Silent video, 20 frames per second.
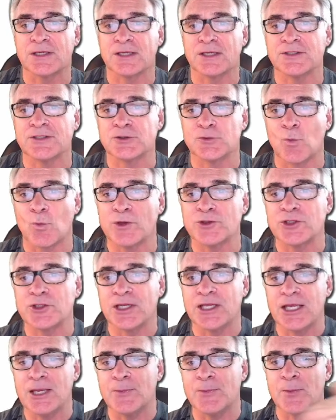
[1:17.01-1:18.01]
I just want you to
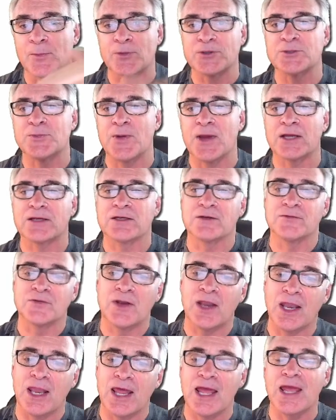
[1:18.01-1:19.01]
keep in perspective
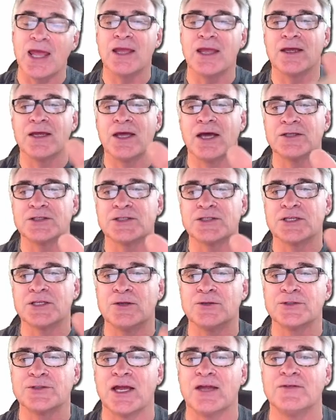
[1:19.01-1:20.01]
clay, uh,
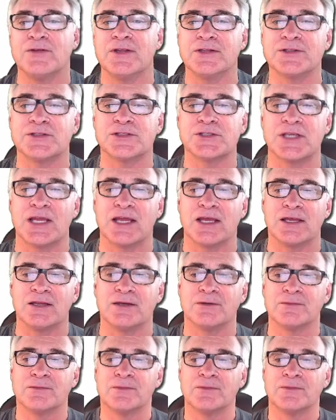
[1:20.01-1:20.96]
silt, and then sand.